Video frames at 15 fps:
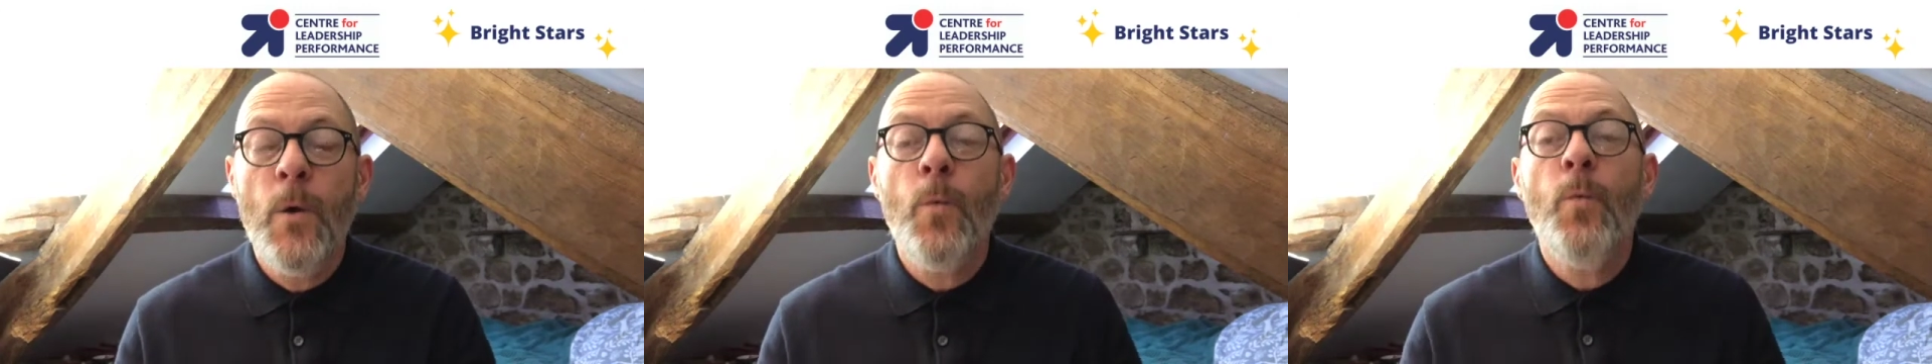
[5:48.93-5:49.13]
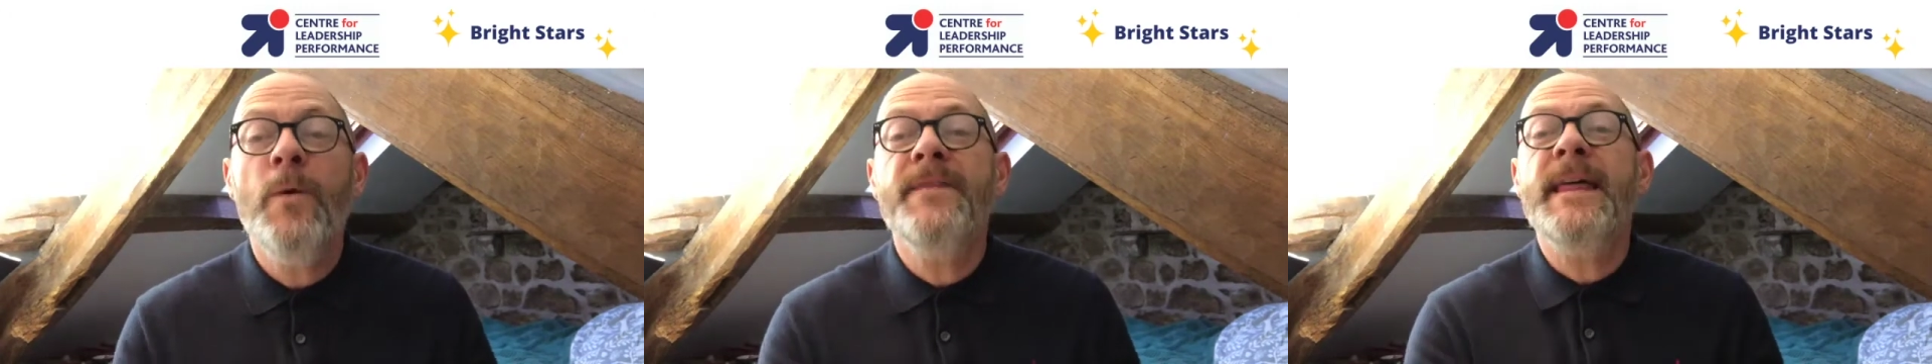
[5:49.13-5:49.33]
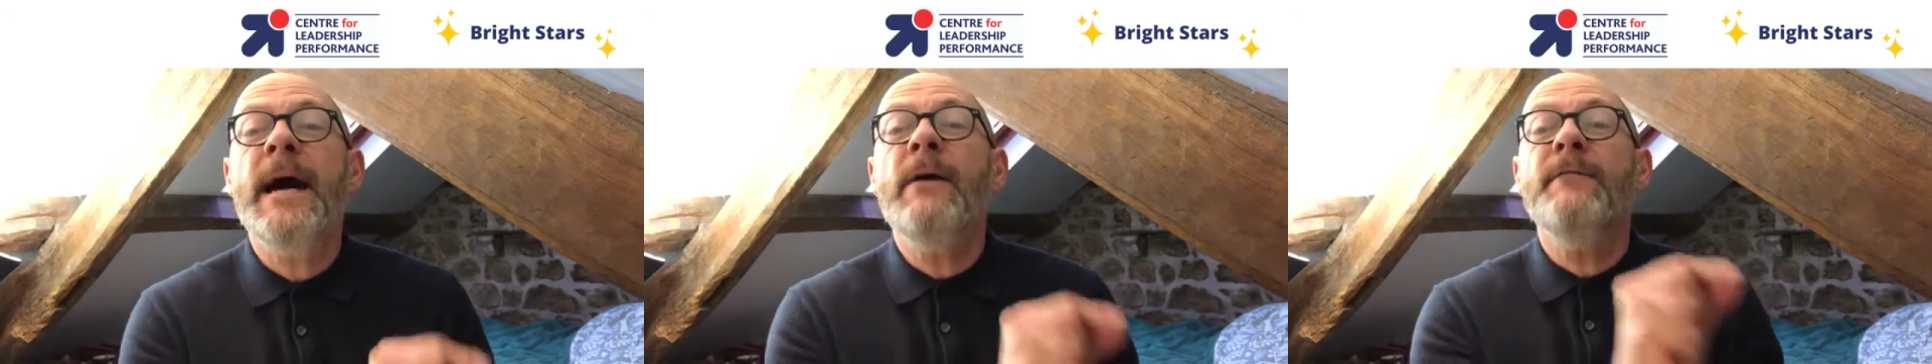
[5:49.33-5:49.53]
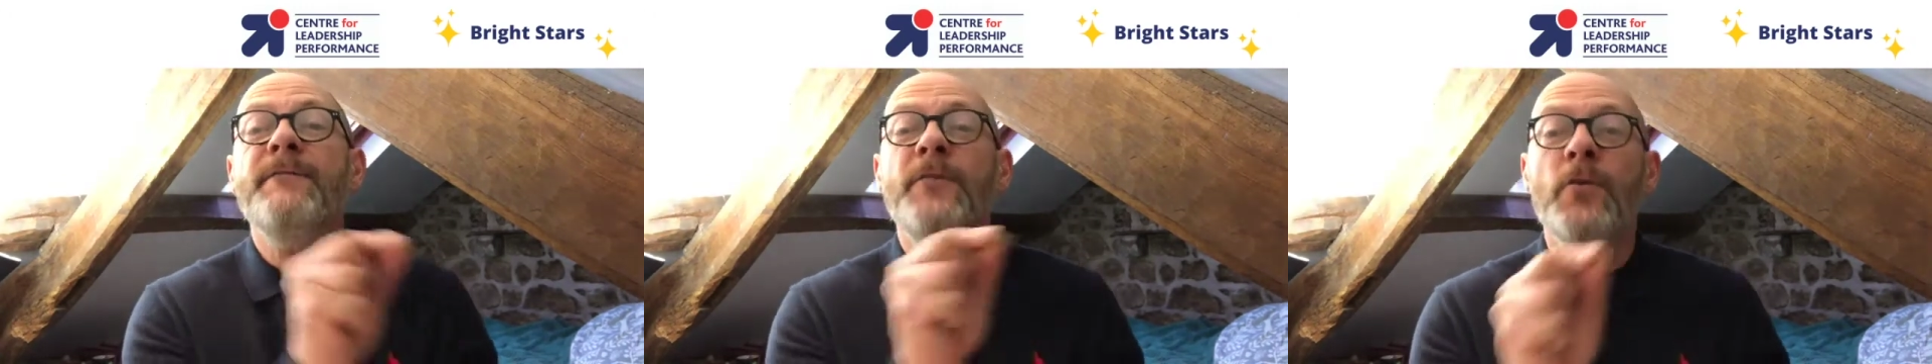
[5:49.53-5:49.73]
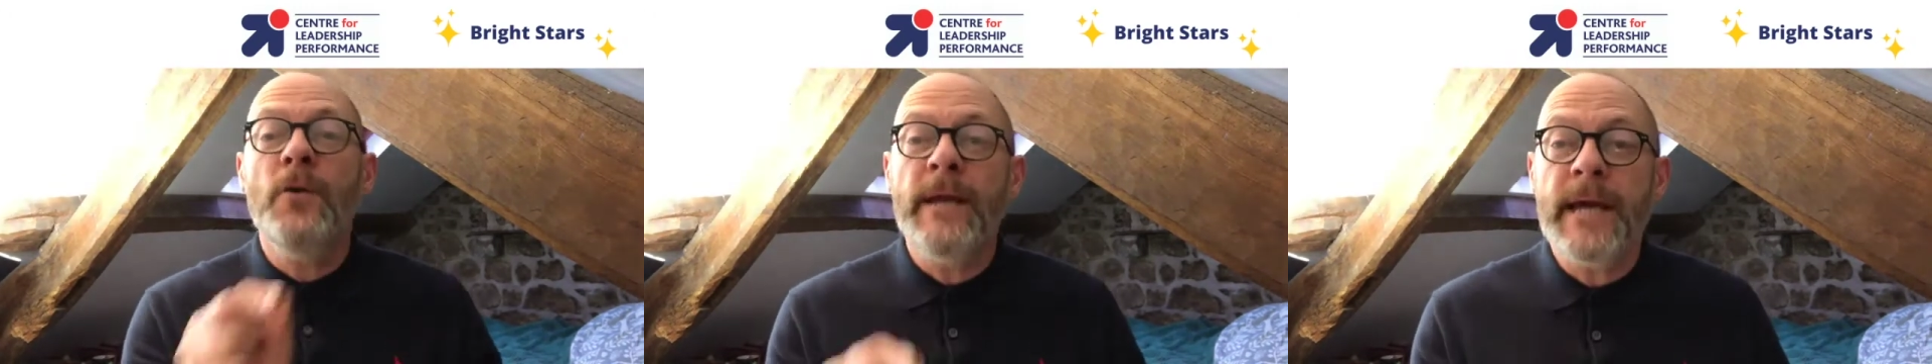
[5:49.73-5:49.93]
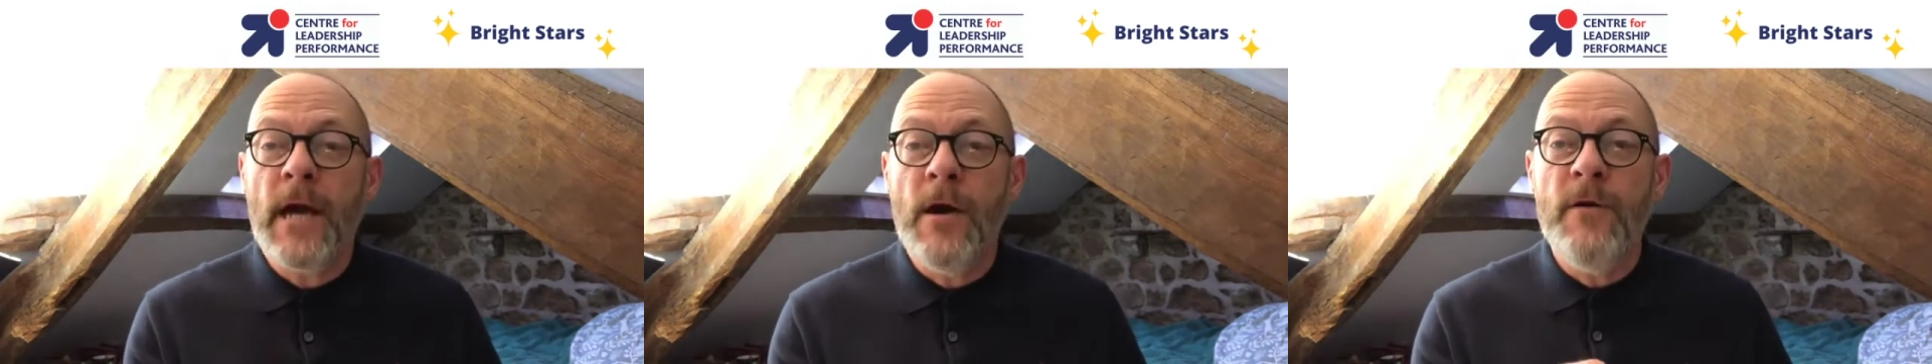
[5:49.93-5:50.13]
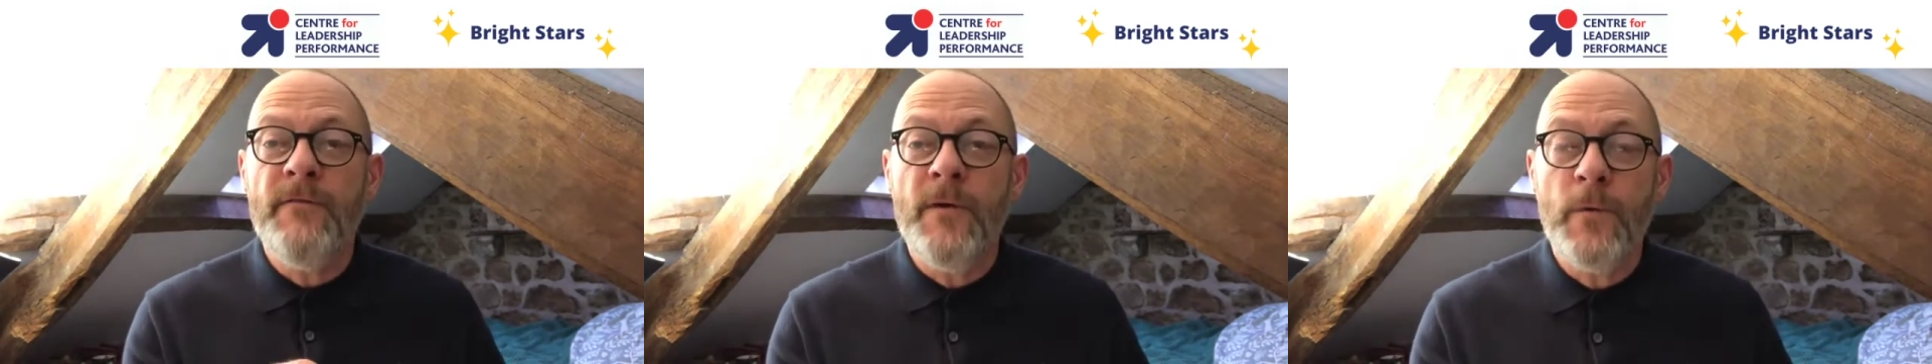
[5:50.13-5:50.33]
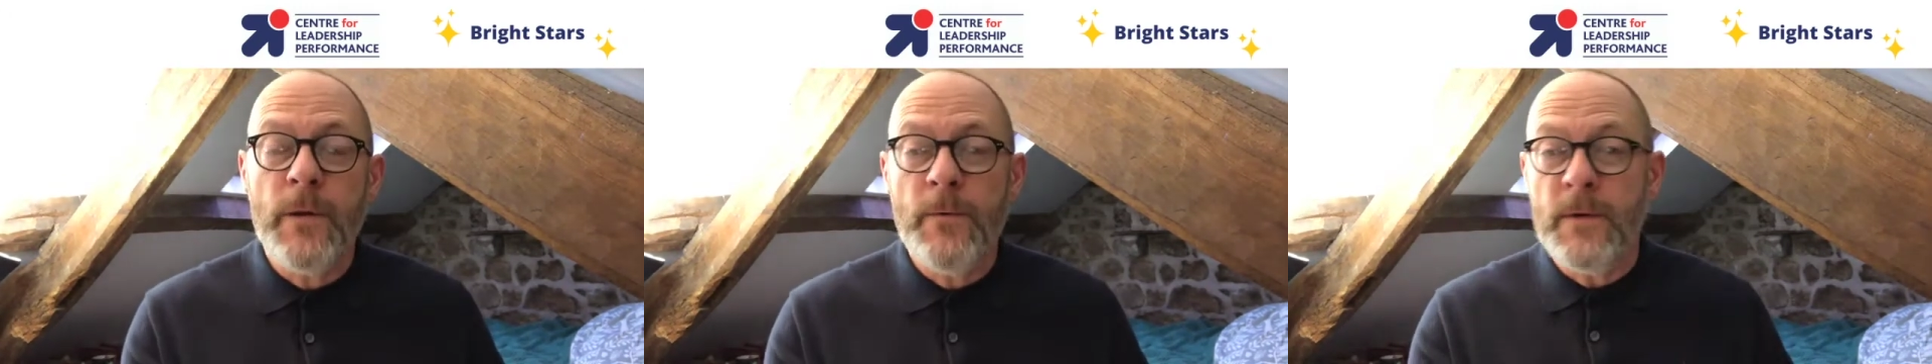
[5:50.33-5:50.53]
Without falling over,
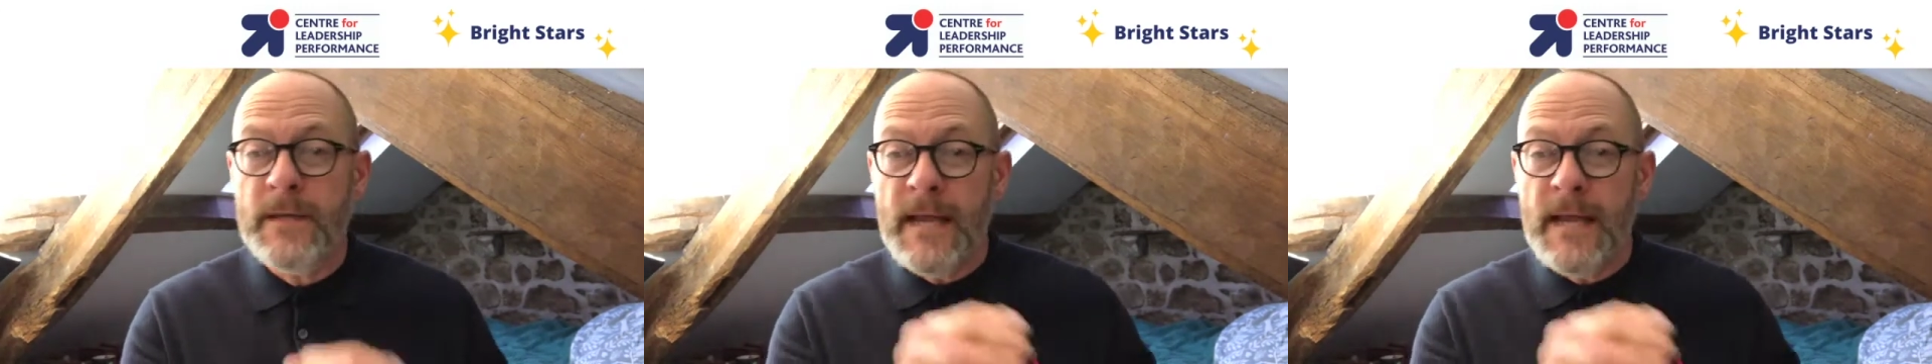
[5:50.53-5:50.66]
we would